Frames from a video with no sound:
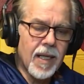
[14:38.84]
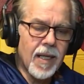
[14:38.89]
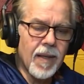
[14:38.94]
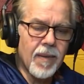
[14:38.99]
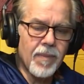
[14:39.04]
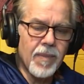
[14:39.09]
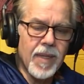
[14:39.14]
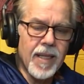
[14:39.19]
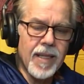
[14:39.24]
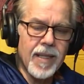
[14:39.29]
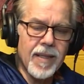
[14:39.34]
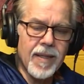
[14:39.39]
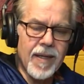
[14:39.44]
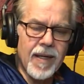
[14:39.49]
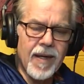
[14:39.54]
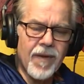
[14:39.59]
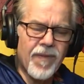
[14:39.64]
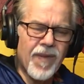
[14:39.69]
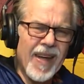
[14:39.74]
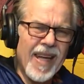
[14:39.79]

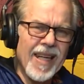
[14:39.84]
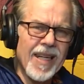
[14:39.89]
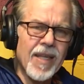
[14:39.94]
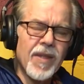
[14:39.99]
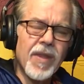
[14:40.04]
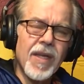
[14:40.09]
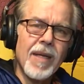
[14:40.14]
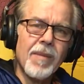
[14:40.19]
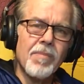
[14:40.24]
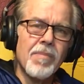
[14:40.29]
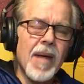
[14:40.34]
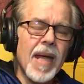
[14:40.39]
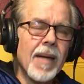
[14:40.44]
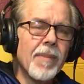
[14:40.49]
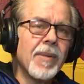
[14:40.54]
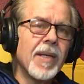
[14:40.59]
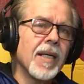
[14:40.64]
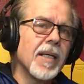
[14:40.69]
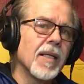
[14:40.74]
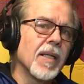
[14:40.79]
If anything,
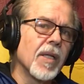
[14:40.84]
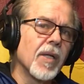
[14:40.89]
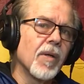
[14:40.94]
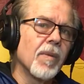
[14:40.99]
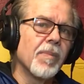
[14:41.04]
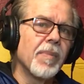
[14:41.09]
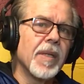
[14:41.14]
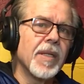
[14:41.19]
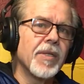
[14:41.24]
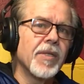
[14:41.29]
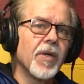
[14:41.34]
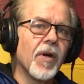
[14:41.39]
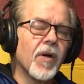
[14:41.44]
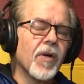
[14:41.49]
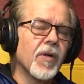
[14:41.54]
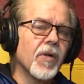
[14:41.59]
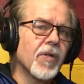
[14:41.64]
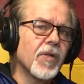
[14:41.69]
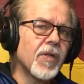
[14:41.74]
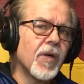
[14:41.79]
maybe a little bit
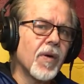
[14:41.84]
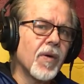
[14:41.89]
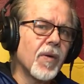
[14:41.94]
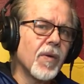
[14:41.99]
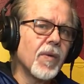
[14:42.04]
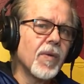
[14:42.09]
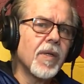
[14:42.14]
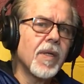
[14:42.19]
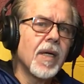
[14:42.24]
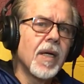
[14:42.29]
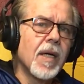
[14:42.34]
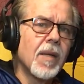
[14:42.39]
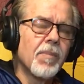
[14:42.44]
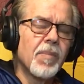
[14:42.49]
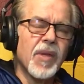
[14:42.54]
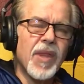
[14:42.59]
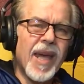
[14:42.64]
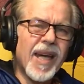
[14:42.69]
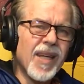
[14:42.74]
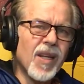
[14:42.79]
darker tone,
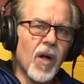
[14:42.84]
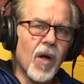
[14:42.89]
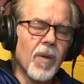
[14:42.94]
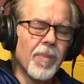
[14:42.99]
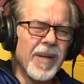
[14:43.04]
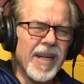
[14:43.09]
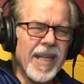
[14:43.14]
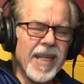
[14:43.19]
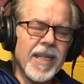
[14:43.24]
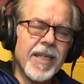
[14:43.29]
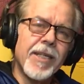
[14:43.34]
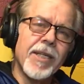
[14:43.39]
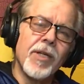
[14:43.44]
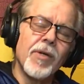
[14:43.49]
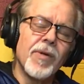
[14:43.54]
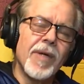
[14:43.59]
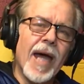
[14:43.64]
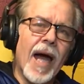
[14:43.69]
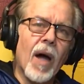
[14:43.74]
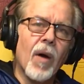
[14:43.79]
but that can all be
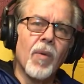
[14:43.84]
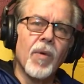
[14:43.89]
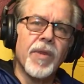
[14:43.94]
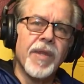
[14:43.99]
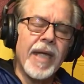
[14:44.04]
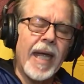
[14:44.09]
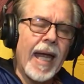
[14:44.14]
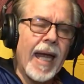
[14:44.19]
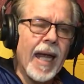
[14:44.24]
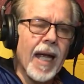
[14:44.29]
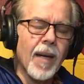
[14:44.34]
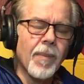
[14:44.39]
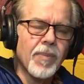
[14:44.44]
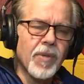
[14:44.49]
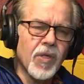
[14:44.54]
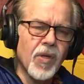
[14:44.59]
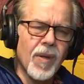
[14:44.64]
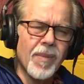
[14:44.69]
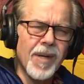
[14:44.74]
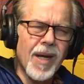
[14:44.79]
EQ'd out with the amp.
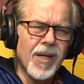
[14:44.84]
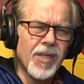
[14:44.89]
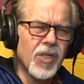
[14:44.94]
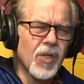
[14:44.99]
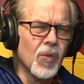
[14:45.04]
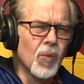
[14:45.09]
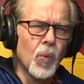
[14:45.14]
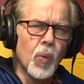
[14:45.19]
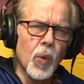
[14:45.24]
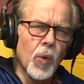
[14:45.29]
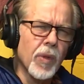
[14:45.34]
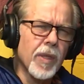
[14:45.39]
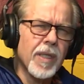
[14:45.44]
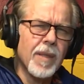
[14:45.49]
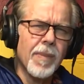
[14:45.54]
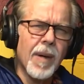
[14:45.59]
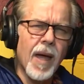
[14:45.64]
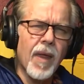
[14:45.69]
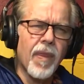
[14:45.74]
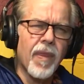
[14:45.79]
So I'm not too worried
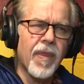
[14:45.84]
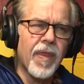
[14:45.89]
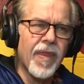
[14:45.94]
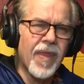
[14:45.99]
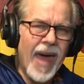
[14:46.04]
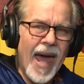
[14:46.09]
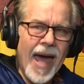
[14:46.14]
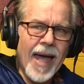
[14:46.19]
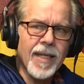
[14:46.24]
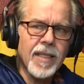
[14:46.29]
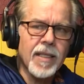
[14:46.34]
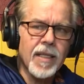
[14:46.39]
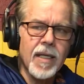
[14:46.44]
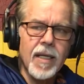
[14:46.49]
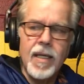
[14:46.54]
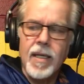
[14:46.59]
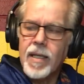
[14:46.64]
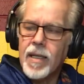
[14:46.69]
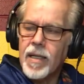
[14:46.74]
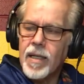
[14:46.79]
about that.
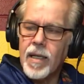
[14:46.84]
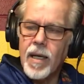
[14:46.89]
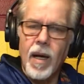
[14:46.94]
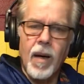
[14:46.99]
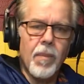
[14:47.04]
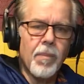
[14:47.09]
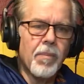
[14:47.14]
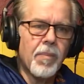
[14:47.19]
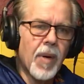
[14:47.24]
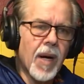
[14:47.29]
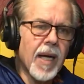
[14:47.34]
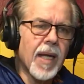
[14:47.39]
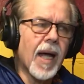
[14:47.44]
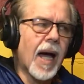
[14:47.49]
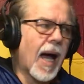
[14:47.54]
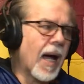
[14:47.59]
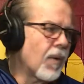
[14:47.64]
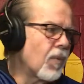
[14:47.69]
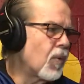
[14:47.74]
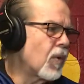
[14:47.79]
But
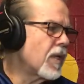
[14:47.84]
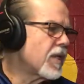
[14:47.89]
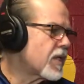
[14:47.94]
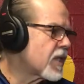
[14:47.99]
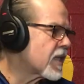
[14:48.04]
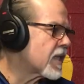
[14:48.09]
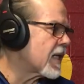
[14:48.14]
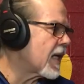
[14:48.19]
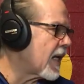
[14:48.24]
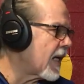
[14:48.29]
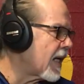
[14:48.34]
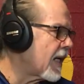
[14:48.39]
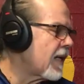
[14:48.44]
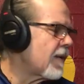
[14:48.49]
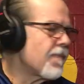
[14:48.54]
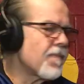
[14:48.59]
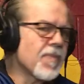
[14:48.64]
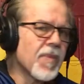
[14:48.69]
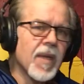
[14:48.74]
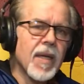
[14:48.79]
I would
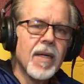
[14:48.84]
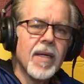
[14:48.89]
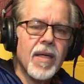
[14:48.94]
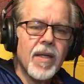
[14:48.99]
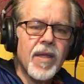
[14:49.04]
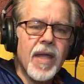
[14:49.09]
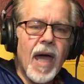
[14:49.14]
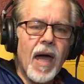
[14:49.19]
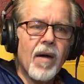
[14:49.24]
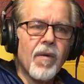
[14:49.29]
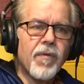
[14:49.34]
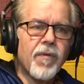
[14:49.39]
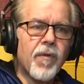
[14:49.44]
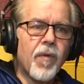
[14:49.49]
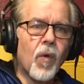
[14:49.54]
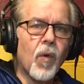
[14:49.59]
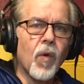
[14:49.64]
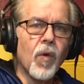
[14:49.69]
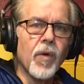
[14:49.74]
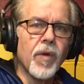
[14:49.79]
say that
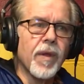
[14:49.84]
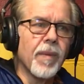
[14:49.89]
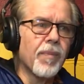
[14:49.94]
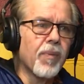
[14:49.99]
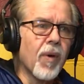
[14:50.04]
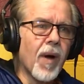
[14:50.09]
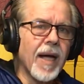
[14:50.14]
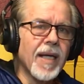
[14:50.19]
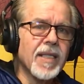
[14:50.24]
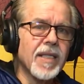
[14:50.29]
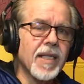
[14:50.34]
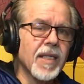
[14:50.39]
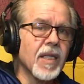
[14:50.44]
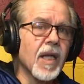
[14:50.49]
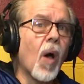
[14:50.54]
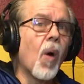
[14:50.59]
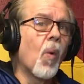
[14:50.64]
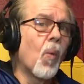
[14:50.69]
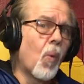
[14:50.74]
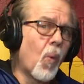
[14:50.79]
for the price
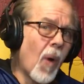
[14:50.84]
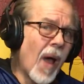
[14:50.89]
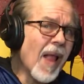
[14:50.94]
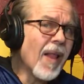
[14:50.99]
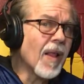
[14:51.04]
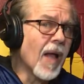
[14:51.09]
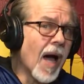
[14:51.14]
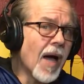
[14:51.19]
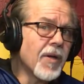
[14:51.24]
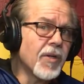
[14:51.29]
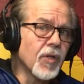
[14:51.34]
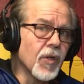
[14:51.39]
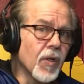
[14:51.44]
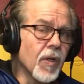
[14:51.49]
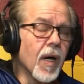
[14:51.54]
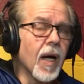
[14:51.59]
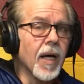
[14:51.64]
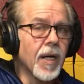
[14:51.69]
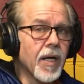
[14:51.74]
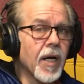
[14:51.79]
that's well
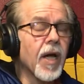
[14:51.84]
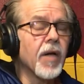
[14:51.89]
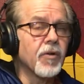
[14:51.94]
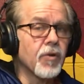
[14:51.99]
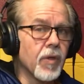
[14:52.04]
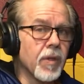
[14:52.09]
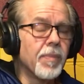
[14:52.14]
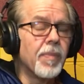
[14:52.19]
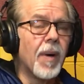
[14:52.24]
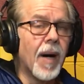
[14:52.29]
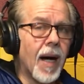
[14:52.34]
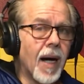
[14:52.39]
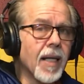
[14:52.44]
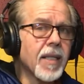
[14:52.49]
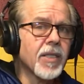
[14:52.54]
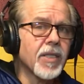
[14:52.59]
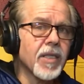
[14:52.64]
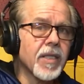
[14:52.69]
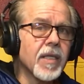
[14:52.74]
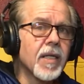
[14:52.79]
under
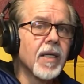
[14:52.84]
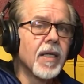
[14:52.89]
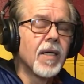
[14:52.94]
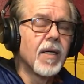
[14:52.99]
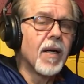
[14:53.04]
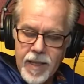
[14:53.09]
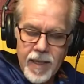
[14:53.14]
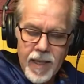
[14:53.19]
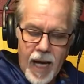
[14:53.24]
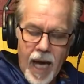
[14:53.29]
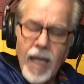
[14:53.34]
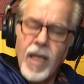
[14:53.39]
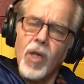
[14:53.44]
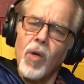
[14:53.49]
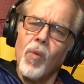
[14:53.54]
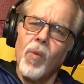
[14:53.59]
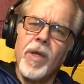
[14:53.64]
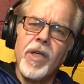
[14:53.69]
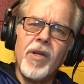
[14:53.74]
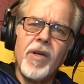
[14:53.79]
$100, I don't
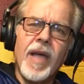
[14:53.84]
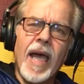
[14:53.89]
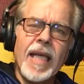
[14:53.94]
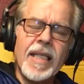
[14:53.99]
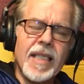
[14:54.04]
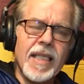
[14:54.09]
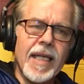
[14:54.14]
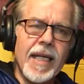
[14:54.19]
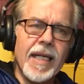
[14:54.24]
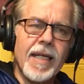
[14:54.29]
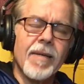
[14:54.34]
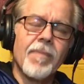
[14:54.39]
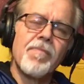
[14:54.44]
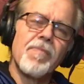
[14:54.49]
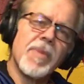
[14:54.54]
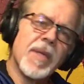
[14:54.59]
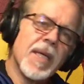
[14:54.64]
know. What do you guys think?